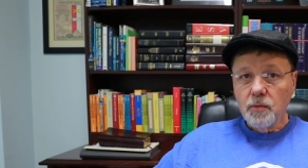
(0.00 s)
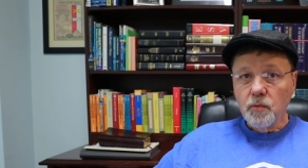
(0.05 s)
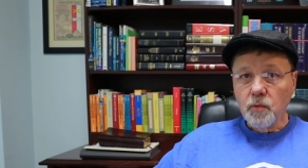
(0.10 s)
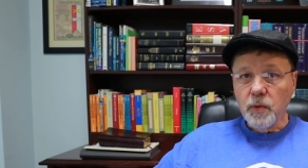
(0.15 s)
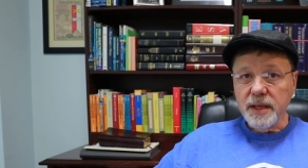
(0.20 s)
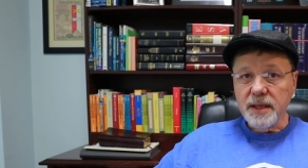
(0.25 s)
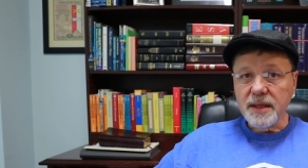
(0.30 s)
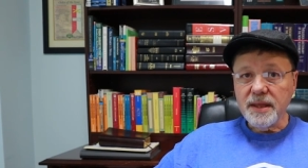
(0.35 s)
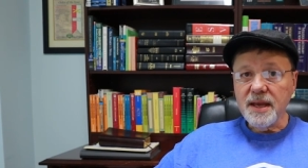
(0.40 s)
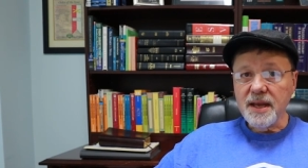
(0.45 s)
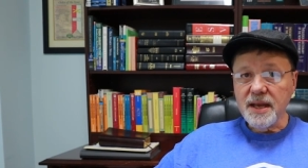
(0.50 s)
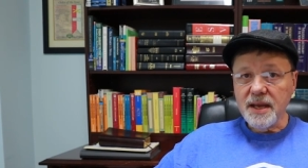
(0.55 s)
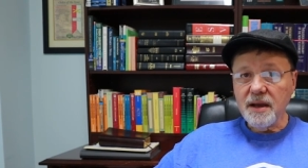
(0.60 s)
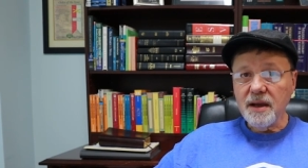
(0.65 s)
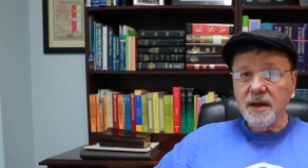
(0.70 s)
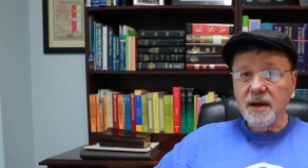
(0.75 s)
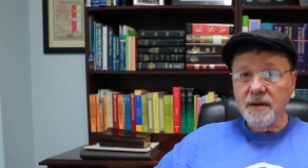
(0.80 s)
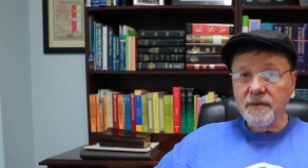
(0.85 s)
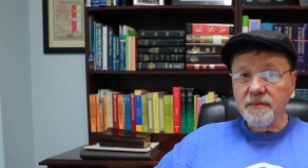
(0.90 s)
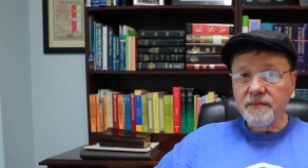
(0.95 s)
We
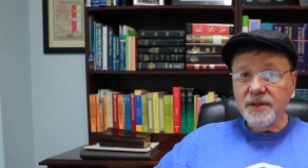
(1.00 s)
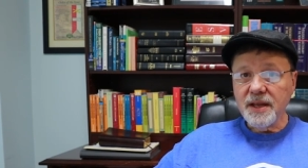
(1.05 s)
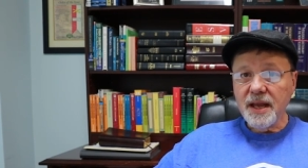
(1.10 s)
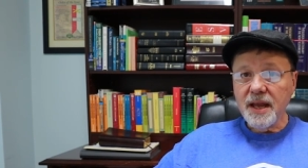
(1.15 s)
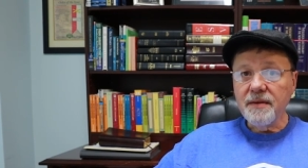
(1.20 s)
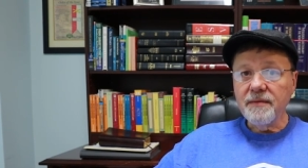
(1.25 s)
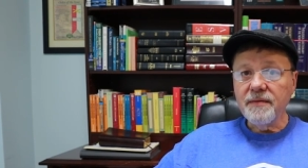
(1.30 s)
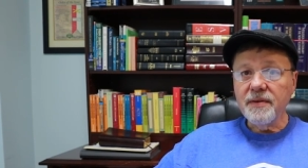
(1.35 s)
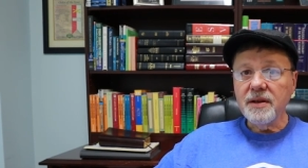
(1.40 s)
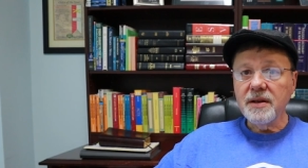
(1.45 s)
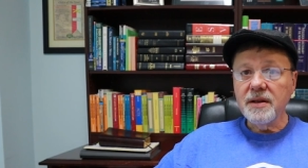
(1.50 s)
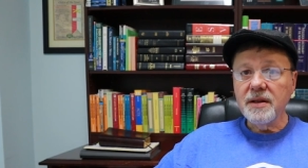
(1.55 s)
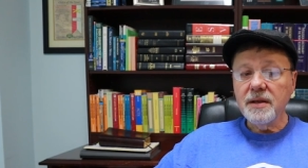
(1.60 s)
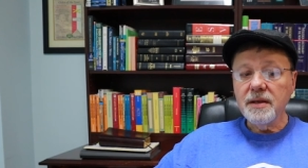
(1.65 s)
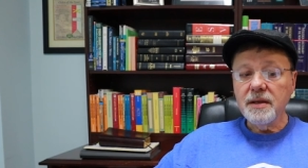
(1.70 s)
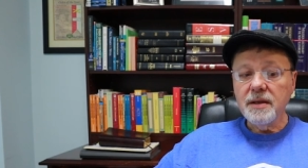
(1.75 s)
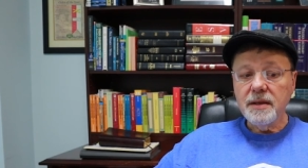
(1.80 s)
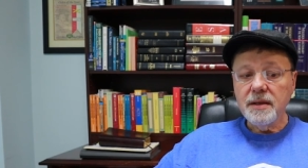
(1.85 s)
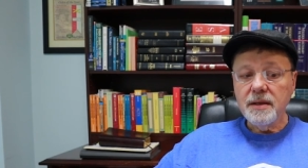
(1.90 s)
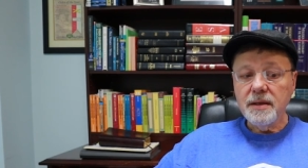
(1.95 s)
think of David
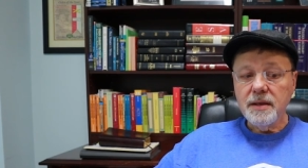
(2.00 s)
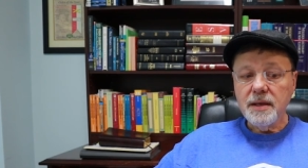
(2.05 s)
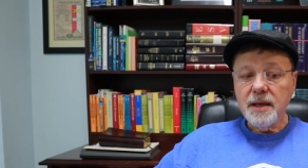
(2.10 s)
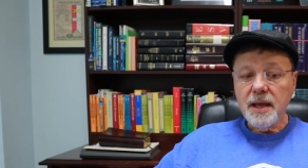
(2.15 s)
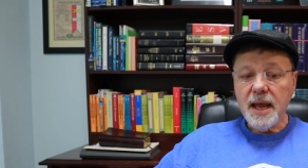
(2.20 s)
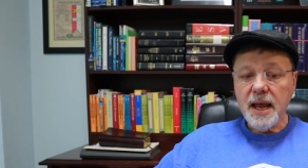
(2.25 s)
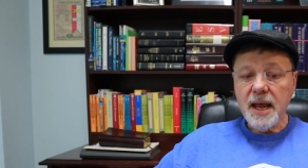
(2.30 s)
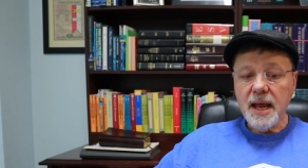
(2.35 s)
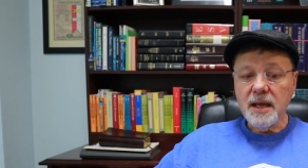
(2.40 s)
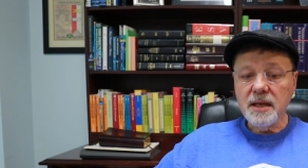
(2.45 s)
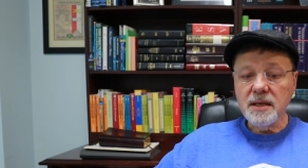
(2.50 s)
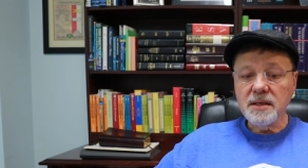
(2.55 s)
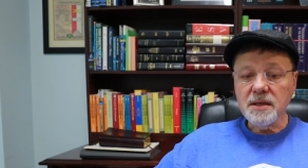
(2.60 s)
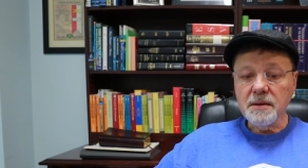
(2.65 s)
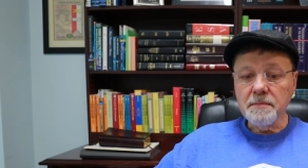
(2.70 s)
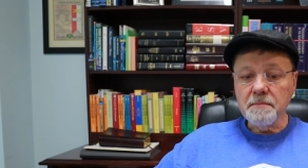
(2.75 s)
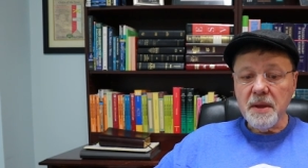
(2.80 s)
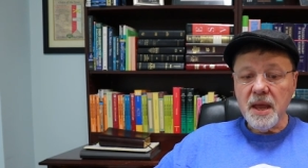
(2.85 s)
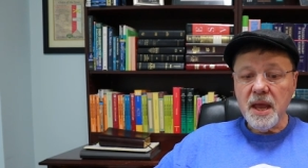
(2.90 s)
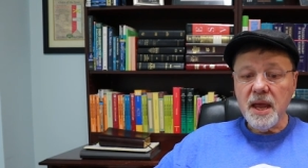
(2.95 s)
as
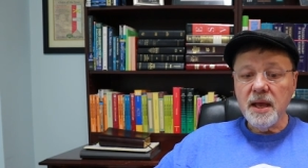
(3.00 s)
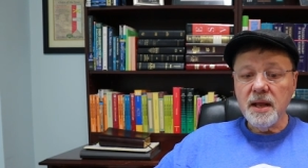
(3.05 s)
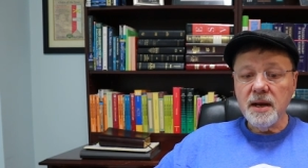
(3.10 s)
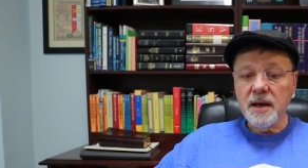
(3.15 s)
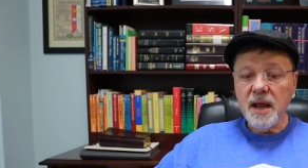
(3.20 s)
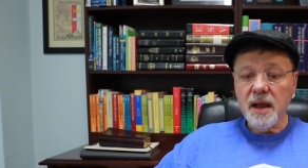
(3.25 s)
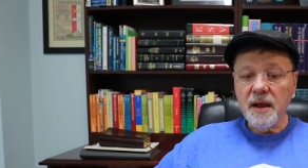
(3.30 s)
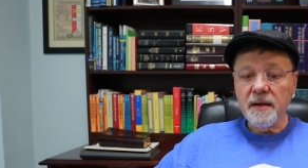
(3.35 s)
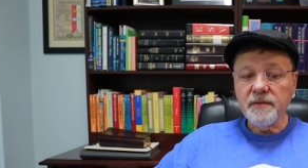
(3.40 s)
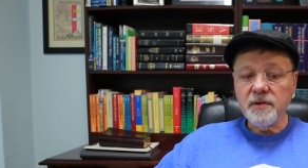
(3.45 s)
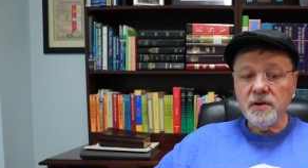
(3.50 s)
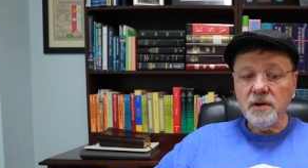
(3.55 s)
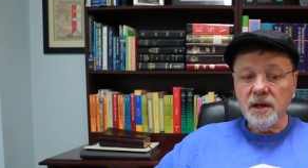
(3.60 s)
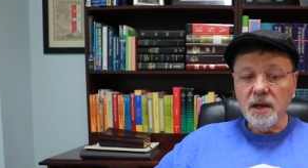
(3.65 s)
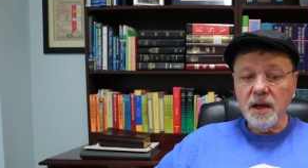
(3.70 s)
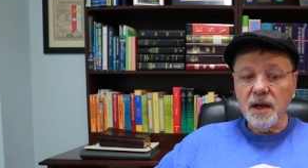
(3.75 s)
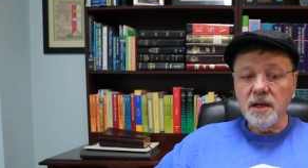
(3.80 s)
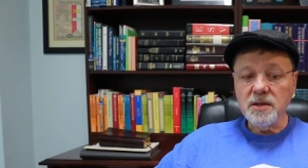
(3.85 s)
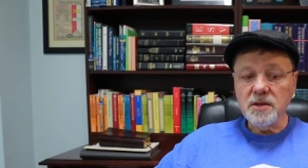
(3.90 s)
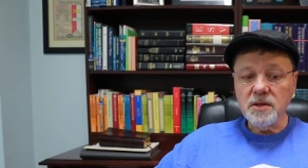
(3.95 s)
a man after
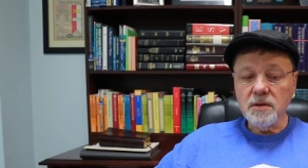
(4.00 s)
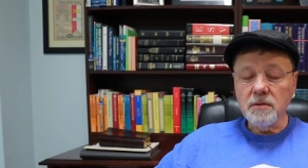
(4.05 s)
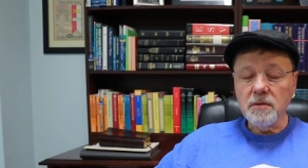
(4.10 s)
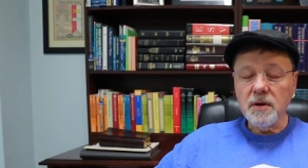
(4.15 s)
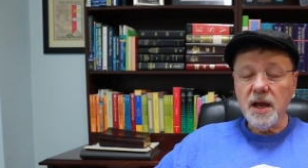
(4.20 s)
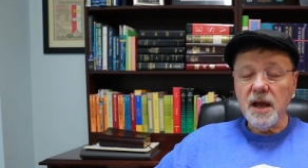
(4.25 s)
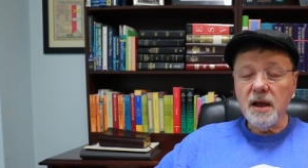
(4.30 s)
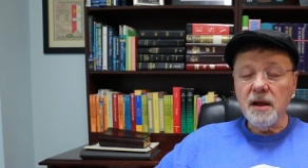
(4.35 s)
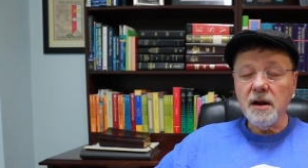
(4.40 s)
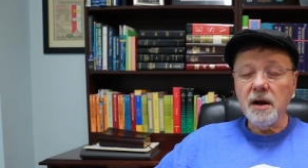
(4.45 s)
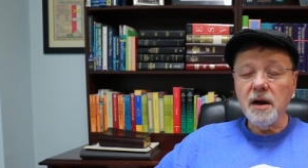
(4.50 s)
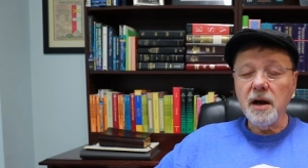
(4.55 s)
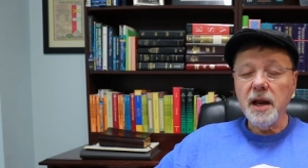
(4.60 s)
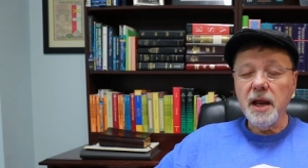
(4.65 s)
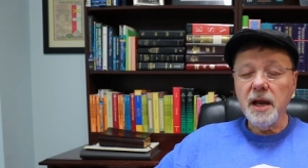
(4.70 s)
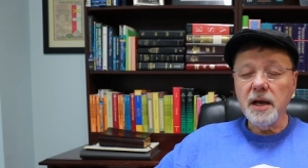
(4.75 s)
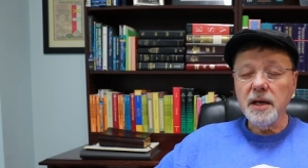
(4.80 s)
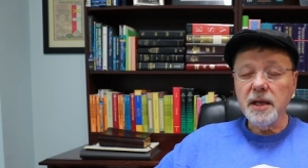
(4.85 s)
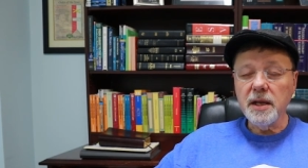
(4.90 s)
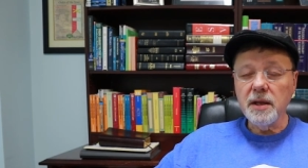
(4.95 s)
God's own
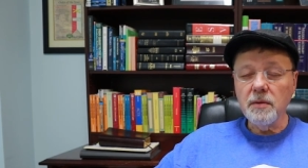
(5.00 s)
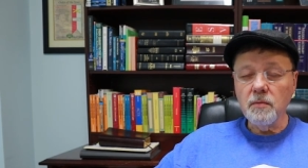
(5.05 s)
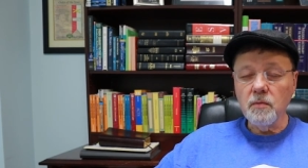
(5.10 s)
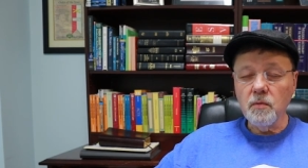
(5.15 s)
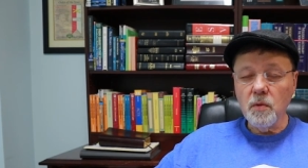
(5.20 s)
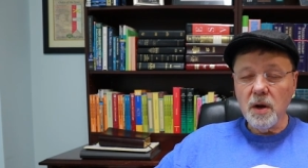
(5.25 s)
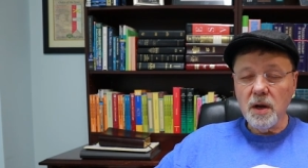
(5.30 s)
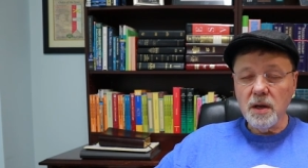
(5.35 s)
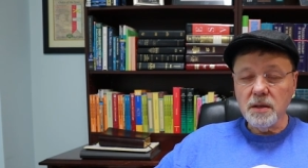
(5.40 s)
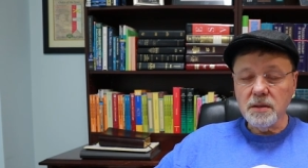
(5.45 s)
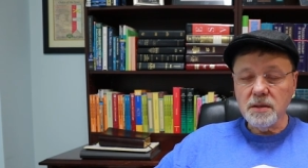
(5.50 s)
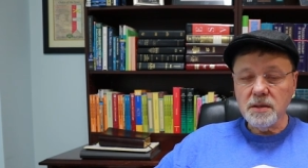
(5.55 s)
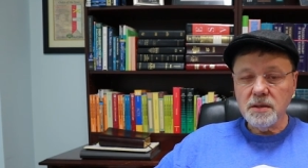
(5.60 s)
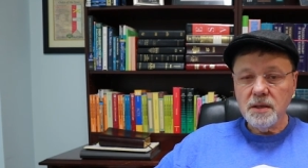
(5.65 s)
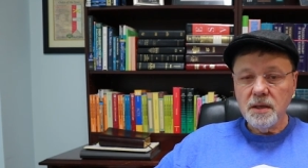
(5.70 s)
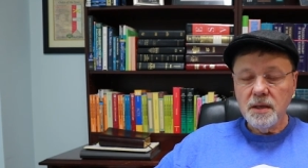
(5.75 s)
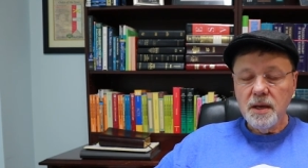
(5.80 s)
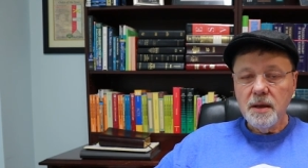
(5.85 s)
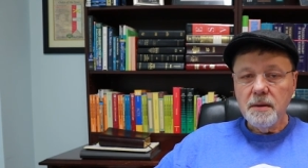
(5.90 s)
heart, and he was.